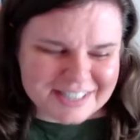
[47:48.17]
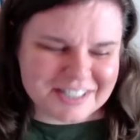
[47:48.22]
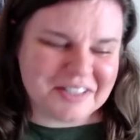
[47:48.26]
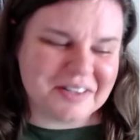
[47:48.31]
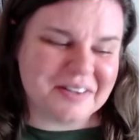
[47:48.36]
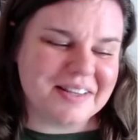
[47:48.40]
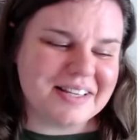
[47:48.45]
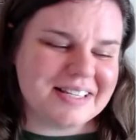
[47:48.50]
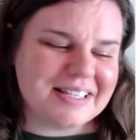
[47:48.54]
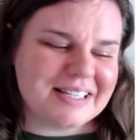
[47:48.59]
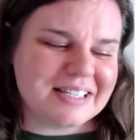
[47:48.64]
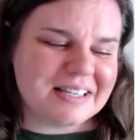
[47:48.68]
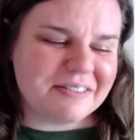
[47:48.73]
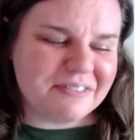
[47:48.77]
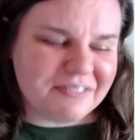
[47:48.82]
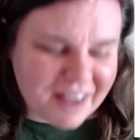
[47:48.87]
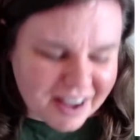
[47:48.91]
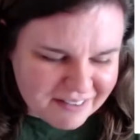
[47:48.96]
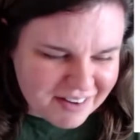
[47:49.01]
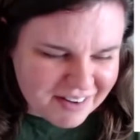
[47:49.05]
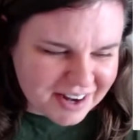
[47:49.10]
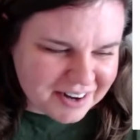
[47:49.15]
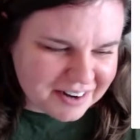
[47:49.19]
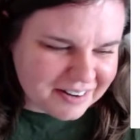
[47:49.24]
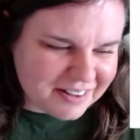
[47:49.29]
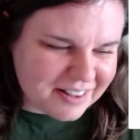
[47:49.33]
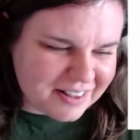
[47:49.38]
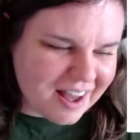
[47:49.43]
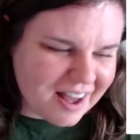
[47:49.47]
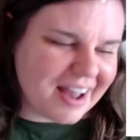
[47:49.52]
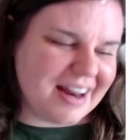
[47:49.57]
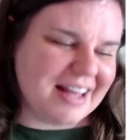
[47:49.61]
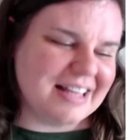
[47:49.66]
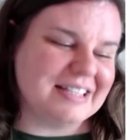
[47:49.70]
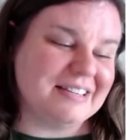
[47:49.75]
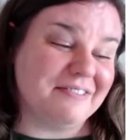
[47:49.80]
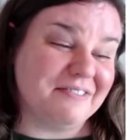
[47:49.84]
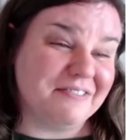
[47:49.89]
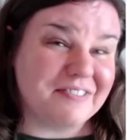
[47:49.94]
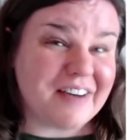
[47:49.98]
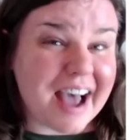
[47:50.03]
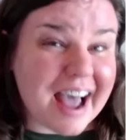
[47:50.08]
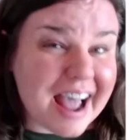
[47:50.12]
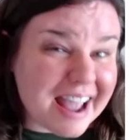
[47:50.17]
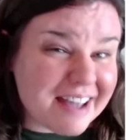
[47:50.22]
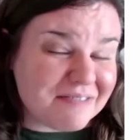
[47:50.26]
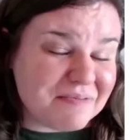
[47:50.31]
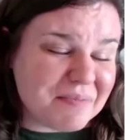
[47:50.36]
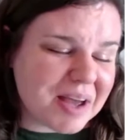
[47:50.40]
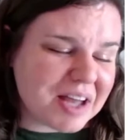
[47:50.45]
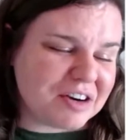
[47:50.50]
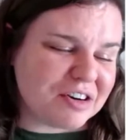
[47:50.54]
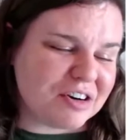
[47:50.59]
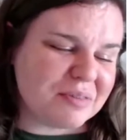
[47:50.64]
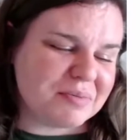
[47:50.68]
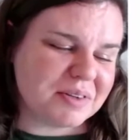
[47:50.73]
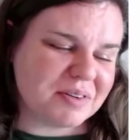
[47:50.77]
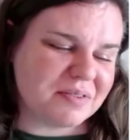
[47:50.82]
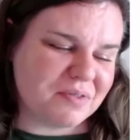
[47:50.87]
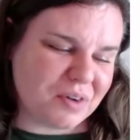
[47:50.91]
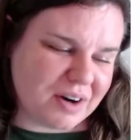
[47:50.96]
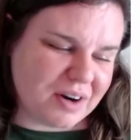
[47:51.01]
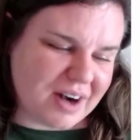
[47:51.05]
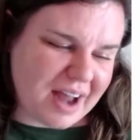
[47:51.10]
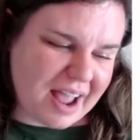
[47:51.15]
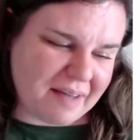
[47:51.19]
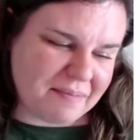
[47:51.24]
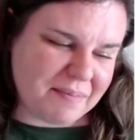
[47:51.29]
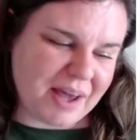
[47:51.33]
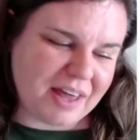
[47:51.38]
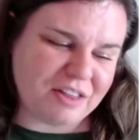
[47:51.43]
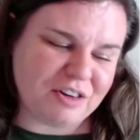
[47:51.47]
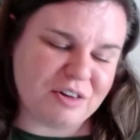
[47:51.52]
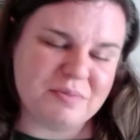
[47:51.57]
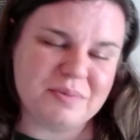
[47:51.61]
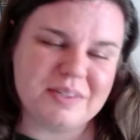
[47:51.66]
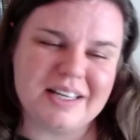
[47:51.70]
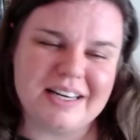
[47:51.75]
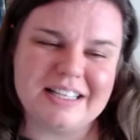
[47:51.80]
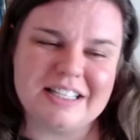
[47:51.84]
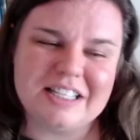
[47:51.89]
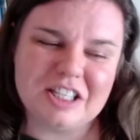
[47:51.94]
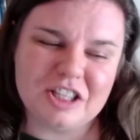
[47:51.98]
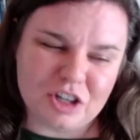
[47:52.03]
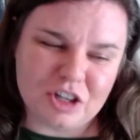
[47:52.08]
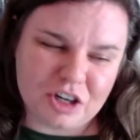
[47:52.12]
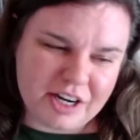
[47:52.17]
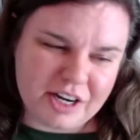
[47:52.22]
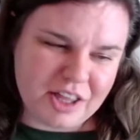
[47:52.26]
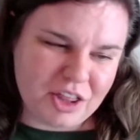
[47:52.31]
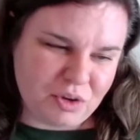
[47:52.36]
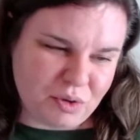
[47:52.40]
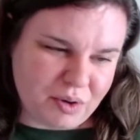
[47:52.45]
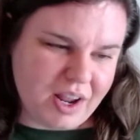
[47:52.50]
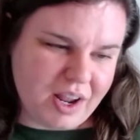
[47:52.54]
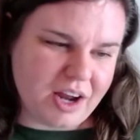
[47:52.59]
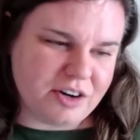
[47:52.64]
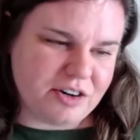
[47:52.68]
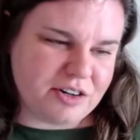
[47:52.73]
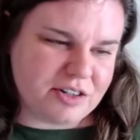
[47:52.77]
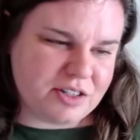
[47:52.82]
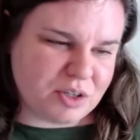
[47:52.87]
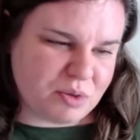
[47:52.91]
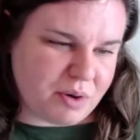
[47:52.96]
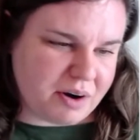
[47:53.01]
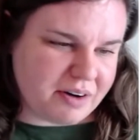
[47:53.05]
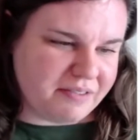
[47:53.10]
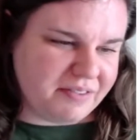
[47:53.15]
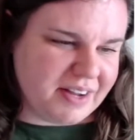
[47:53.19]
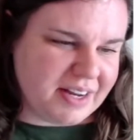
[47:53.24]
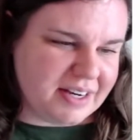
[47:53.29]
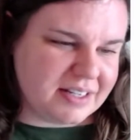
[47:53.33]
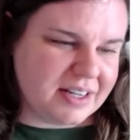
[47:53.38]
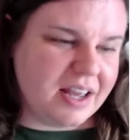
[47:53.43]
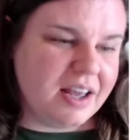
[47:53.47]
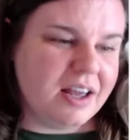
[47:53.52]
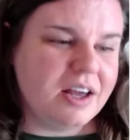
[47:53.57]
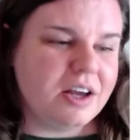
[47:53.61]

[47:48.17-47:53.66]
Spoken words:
So this is a 5-acre lot. It's 5 bedrooms and 4.5 bathrooms, and it's 3,300 square feet.